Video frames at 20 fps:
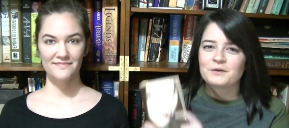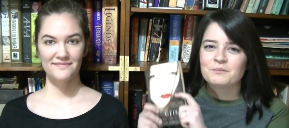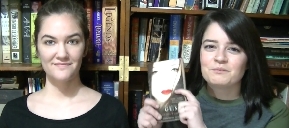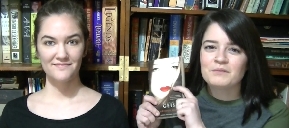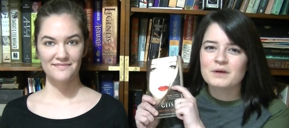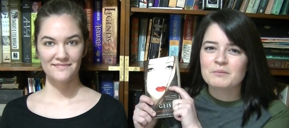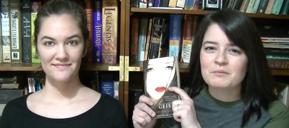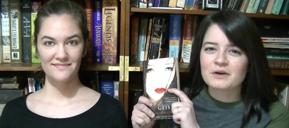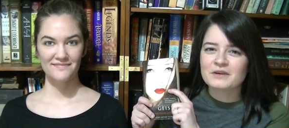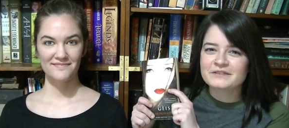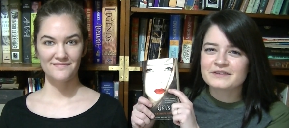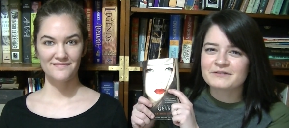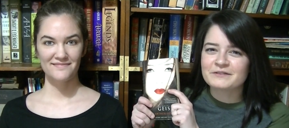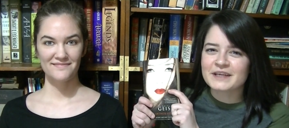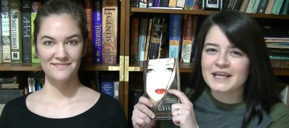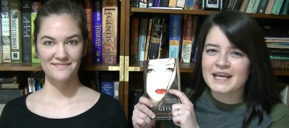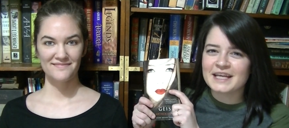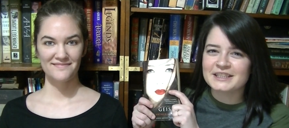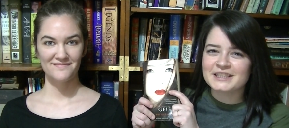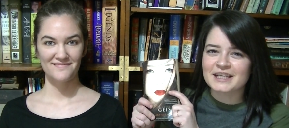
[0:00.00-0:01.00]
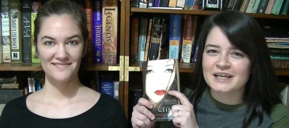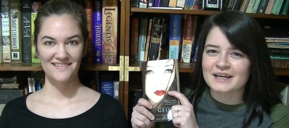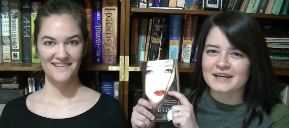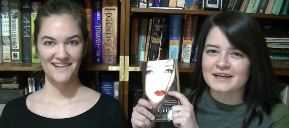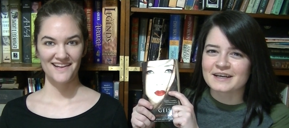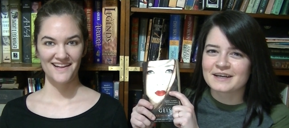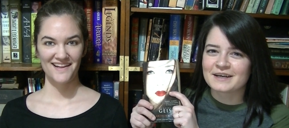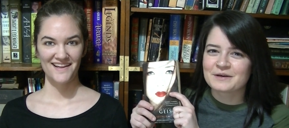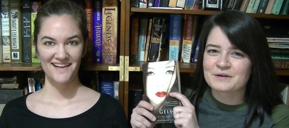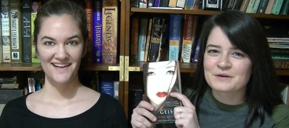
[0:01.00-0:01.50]
Speaker 1: Memoirs of a Geisha
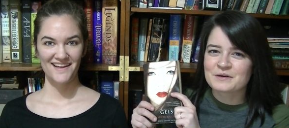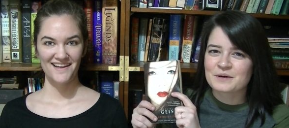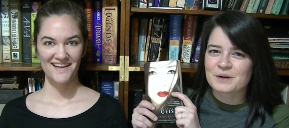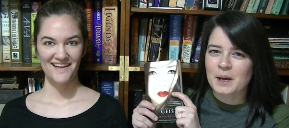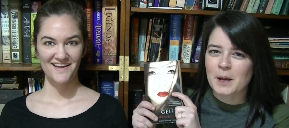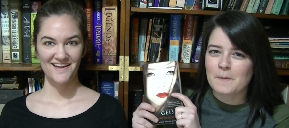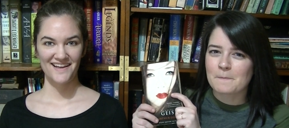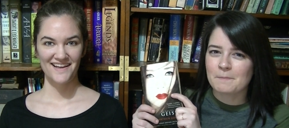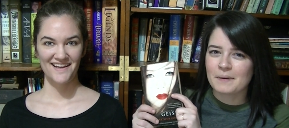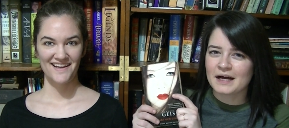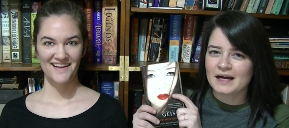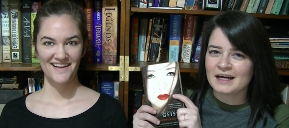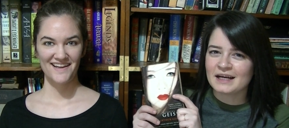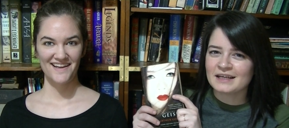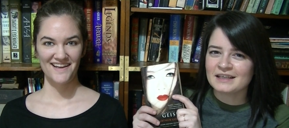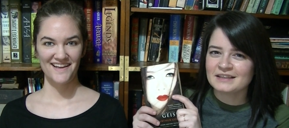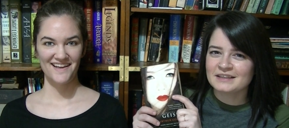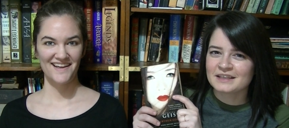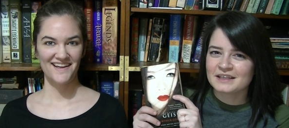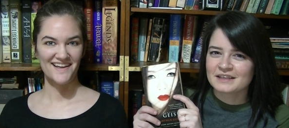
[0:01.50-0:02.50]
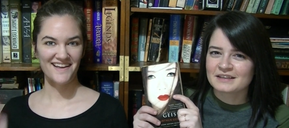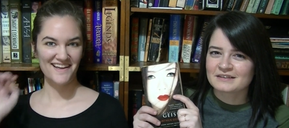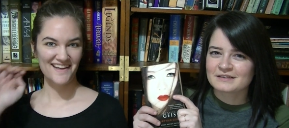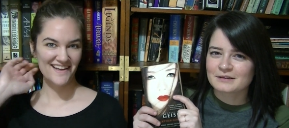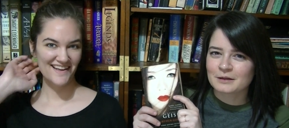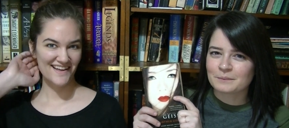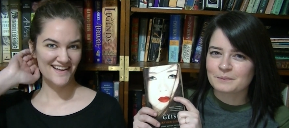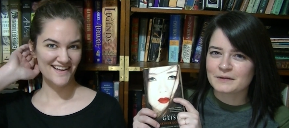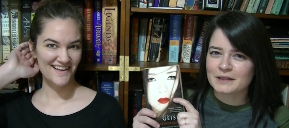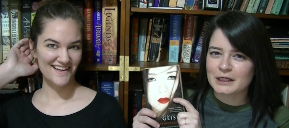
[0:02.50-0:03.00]
by
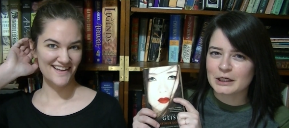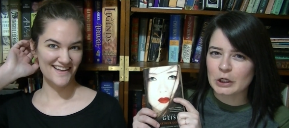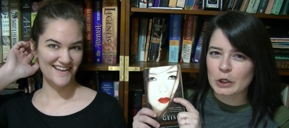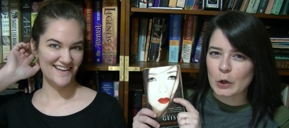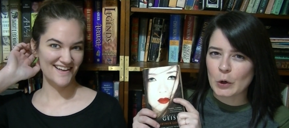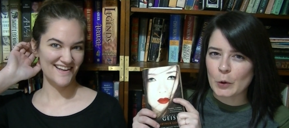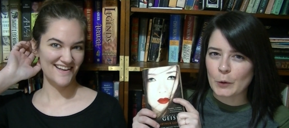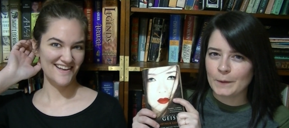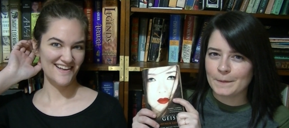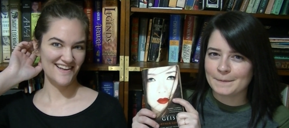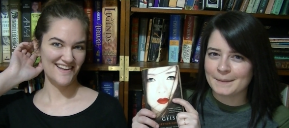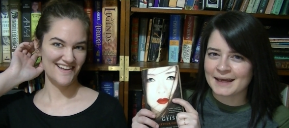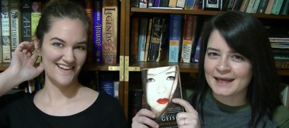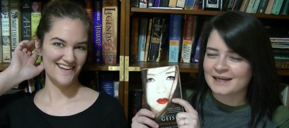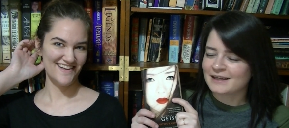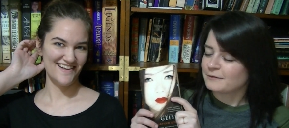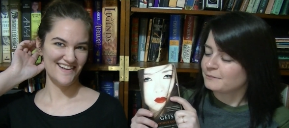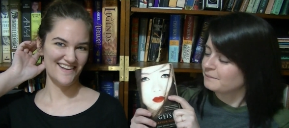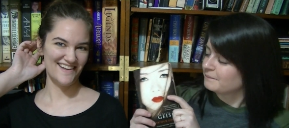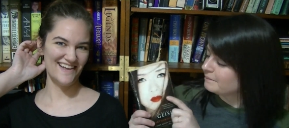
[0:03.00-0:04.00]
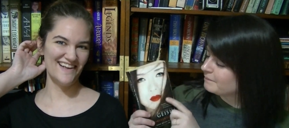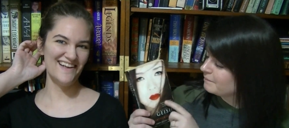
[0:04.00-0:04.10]
something Goldman.